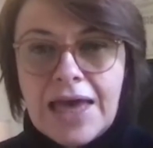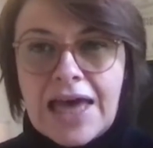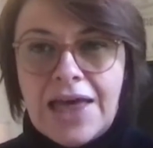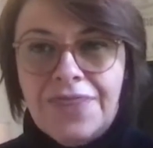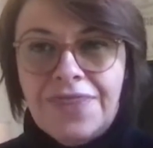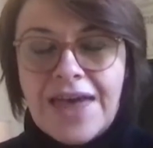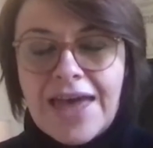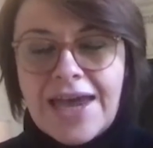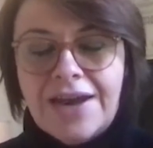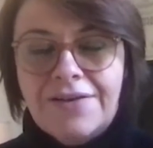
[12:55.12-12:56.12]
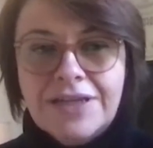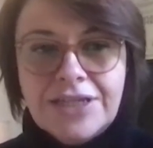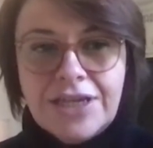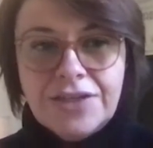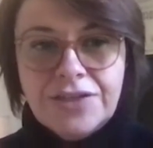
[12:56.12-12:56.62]
And that
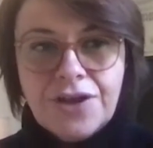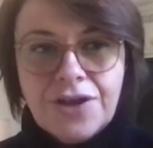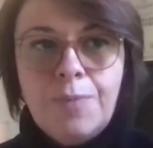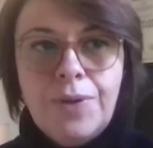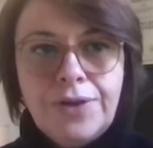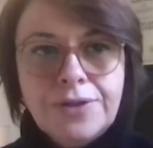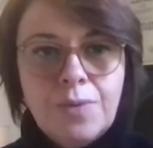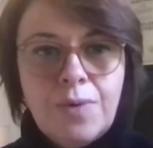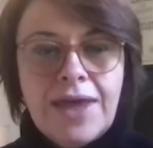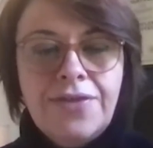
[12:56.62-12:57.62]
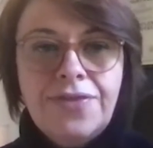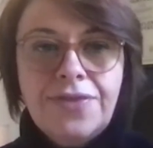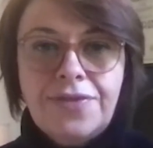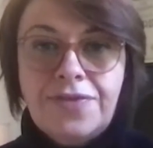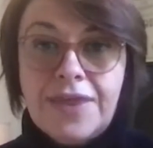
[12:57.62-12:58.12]
heritage, coupled with
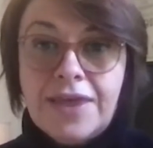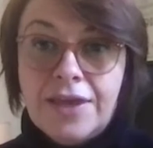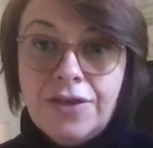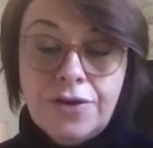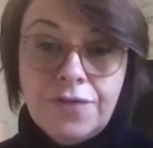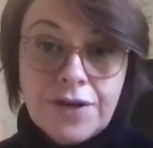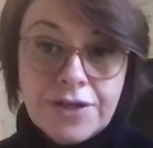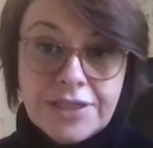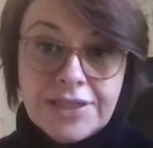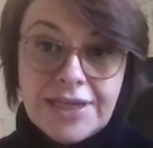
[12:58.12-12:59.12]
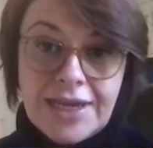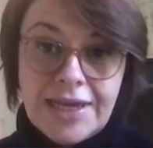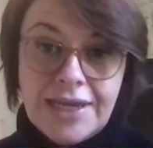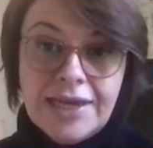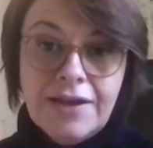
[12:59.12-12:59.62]
the
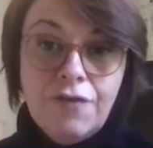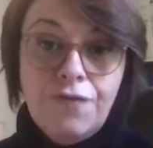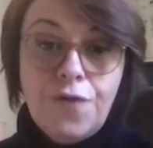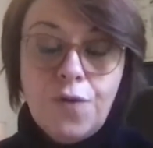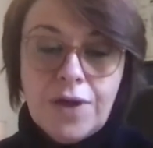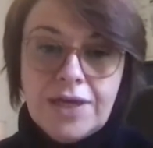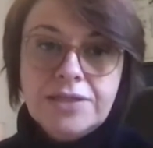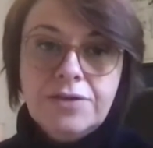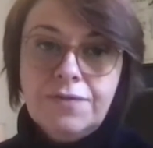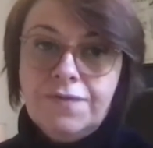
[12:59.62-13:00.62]
university focus on